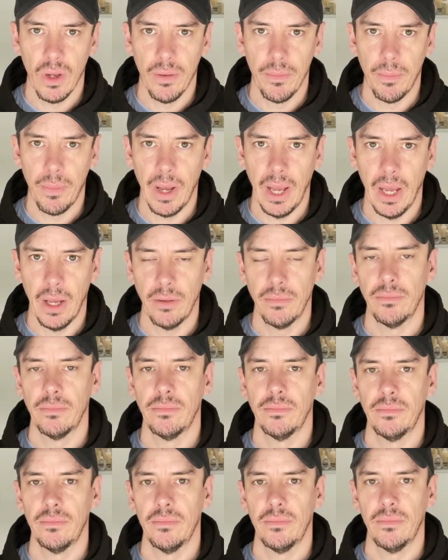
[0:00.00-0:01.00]
But
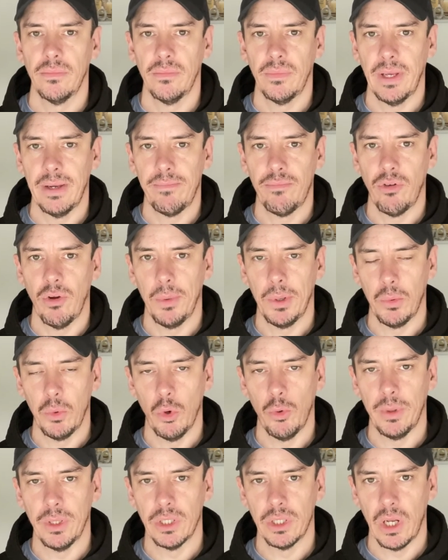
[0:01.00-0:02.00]
they probably will
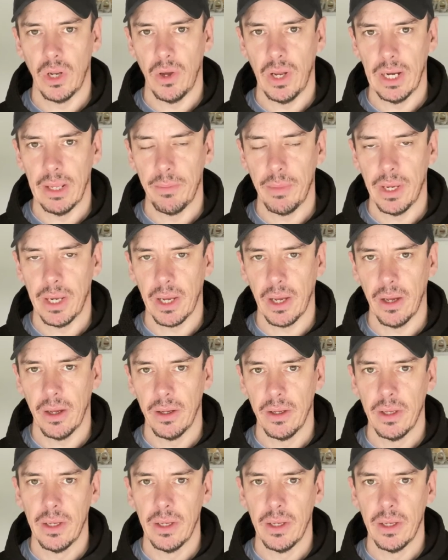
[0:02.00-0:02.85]
be slightly bigger.